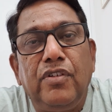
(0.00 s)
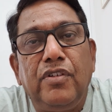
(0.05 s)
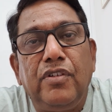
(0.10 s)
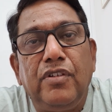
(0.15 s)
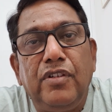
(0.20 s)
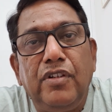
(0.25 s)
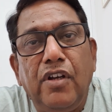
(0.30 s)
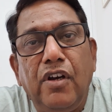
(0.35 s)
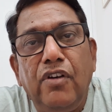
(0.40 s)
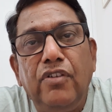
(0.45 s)

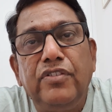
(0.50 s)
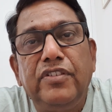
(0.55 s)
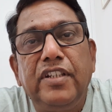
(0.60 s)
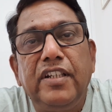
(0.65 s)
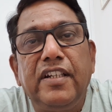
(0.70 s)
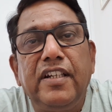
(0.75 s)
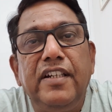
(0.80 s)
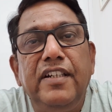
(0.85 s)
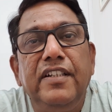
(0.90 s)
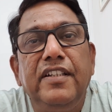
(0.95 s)
Now
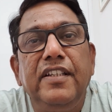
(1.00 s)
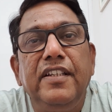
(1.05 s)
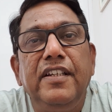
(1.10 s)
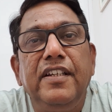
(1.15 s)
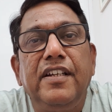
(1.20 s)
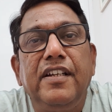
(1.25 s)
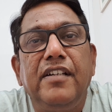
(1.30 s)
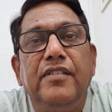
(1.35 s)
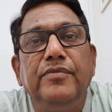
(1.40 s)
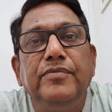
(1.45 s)
second thing
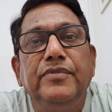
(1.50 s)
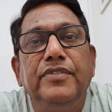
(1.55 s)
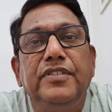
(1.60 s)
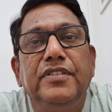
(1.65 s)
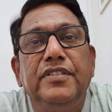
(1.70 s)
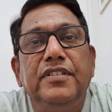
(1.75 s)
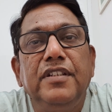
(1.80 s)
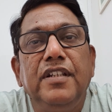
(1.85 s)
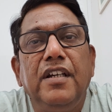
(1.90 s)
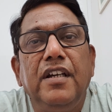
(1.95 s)

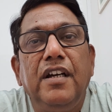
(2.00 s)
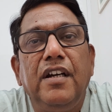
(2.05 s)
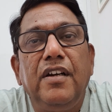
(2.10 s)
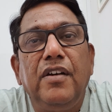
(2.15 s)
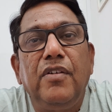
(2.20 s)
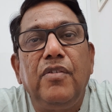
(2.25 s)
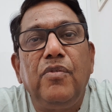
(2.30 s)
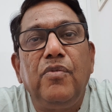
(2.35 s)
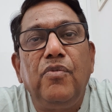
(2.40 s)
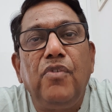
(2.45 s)
comes,
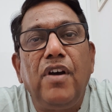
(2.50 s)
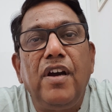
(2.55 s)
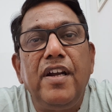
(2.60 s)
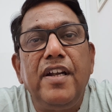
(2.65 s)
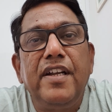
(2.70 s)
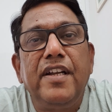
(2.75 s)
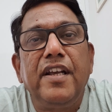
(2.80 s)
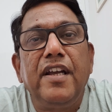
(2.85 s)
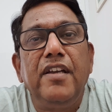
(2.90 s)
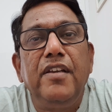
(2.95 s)

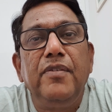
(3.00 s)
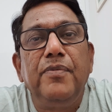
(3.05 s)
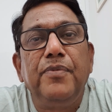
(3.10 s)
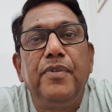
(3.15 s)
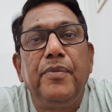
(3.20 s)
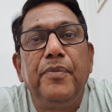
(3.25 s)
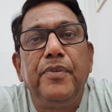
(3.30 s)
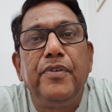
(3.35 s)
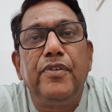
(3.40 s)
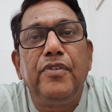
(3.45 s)
what type
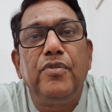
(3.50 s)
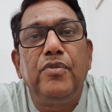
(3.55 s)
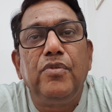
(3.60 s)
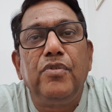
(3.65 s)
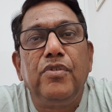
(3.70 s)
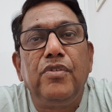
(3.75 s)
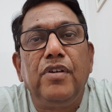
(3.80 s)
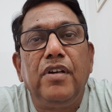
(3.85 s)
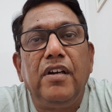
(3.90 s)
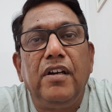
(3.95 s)
of,
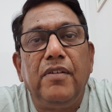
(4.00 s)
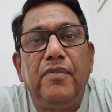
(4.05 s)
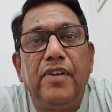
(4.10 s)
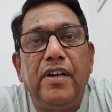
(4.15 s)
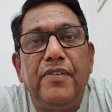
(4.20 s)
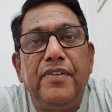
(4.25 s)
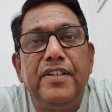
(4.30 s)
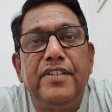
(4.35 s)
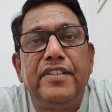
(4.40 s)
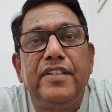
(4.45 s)

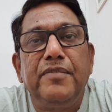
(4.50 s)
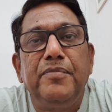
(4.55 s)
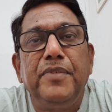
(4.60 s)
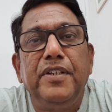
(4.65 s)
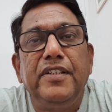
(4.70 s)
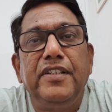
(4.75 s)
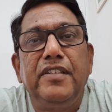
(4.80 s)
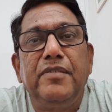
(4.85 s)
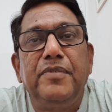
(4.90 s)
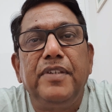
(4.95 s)
vibration
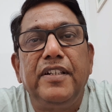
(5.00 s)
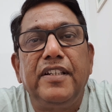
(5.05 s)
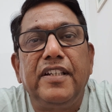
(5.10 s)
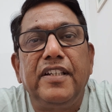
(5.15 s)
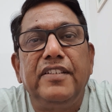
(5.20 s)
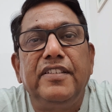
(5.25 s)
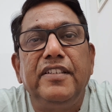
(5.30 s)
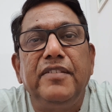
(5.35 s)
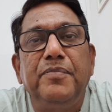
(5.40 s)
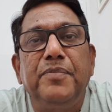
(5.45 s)
measurement
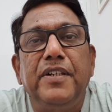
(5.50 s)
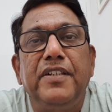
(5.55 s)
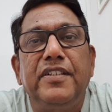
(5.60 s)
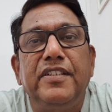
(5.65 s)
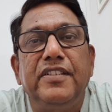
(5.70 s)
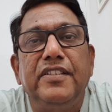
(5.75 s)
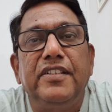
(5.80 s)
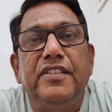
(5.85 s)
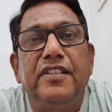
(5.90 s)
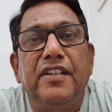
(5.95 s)
casing
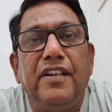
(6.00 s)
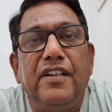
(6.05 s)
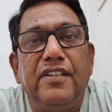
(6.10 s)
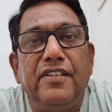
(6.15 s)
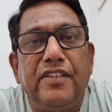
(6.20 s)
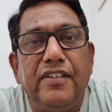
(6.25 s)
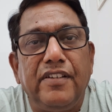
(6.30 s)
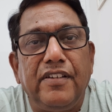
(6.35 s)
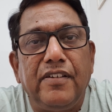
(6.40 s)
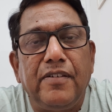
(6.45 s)
practices are
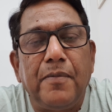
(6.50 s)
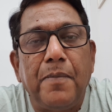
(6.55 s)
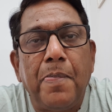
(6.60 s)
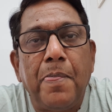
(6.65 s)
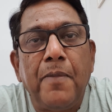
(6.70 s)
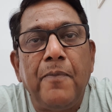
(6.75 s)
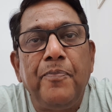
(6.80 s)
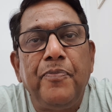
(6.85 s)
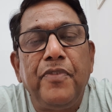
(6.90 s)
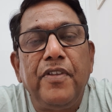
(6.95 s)
there.
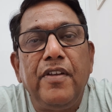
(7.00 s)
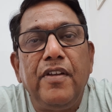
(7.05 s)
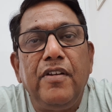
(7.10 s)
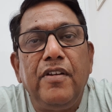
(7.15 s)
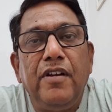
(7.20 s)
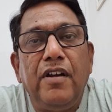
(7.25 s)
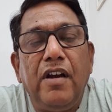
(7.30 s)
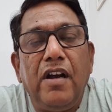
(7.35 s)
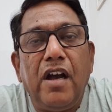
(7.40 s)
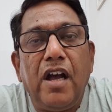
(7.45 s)

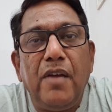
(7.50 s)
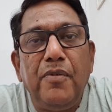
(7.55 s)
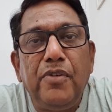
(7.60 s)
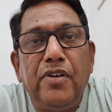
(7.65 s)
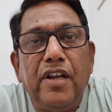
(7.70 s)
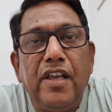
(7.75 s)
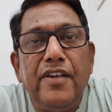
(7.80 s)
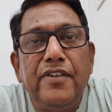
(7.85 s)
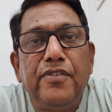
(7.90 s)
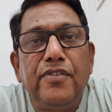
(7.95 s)
I would
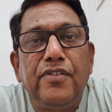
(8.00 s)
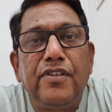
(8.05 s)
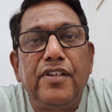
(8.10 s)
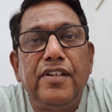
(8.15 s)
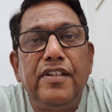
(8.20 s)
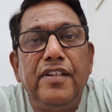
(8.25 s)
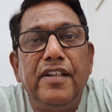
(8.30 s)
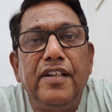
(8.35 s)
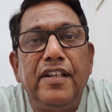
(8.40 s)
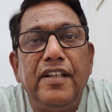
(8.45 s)
like to
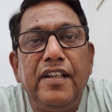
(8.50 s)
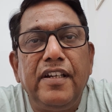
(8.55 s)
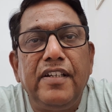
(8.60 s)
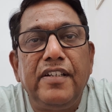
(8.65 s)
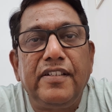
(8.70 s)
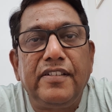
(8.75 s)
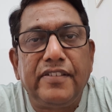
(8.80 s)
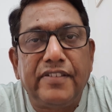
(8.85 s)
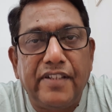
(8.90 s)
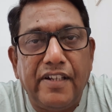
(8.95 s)
clear here
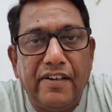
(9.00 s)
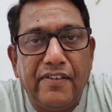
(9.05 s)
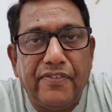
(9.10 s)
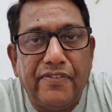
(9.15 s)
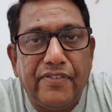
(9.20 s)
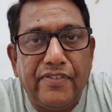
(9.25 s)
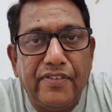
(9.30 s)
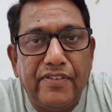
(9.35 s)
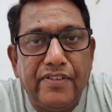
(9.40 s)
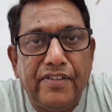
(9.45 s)

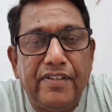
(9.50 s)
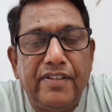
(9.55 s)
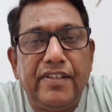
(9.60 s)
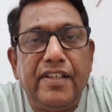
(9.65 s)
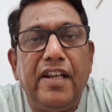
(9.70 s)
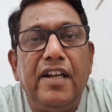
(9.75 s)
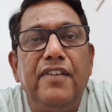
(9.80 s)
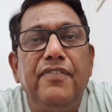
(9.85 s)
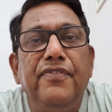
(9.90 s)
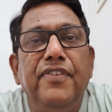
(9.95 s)
itself
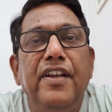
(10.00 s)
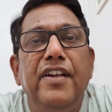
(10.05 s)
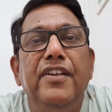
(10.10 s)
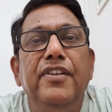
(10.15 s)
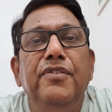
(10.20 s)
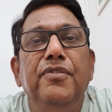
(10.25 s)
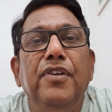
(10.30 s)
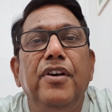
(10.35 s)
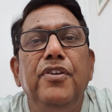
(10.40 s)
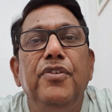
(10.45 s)
that when
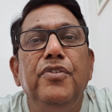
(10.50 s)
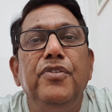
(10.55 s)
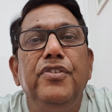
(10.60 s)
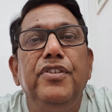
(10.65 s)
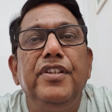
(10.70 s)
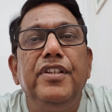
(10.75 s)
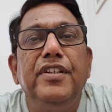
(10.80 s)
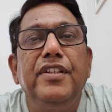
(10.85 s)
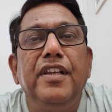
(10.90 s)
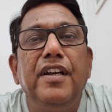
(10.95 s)
you are
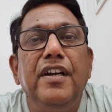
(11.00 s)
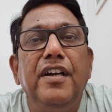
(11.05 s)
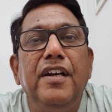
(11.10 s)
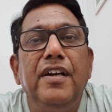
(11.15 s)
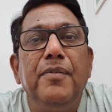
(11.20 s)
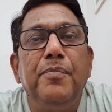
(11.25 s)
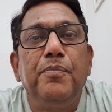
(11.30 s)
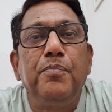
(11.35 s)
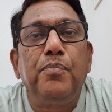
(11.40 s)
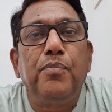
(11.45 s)
using
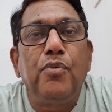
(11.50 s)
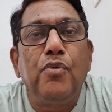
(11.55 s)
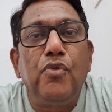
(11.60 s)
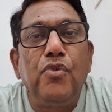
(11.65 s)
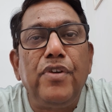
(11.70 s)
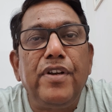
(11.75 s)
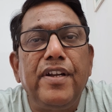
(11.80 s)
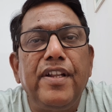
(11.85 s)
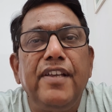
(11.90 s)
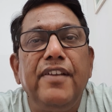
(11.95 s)
the
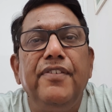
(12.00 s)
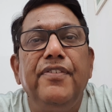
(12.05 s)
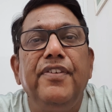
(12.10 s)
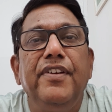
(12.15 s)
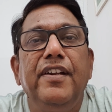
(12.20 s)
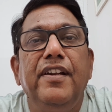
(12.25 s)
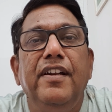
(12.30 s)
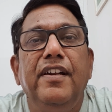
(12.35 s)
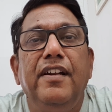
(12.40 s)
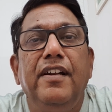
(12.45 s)

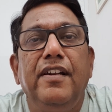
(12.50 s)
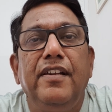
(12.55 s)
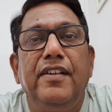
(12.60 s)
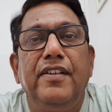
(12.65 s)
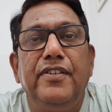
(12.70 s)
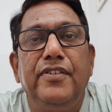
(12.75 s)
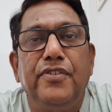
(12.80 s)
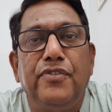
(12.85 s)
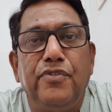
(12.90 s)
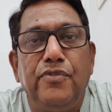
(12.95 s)
portable
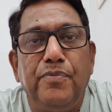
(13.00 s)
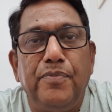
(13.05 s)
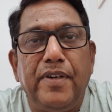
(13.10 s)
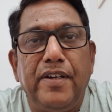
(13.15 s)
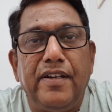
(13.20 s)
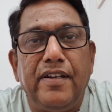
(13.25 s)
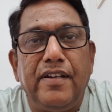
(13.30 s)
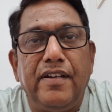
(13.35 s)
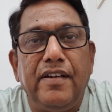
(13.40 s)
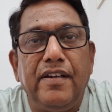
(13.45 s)

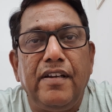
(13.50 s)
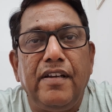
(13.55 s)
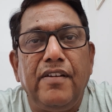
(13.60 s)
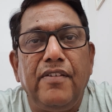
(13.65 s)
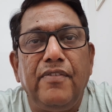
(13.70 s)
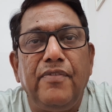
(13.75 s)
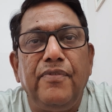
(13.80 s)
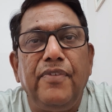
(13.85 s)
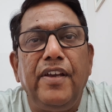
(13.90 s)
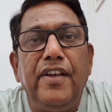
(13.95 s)
instrument,
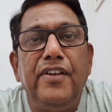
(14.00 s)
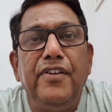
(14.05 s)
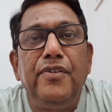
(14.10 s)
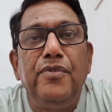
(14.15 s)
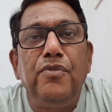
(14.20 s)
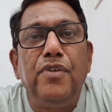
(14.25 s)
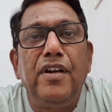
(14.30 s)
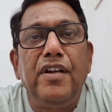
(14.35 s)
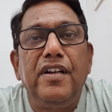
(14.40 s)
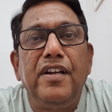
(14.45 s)
when
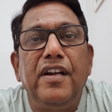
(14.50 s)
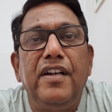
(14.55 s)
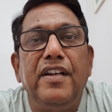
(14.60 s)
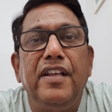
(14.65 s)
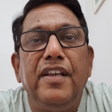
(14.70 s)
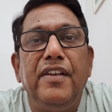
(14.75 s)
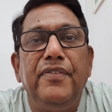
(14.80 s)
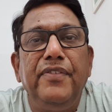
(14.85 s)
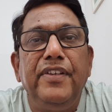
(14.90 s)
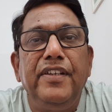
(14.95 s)
you are not
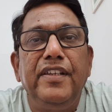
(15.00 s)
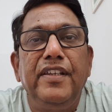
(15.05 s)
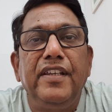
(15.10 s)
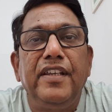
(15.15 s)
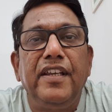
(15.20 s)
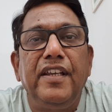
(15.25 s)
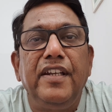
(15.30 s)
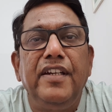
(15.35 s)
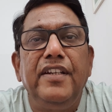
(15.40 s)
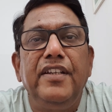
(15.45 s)
having
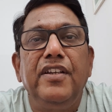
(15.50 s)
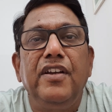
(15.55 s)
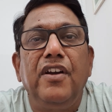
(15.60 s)
any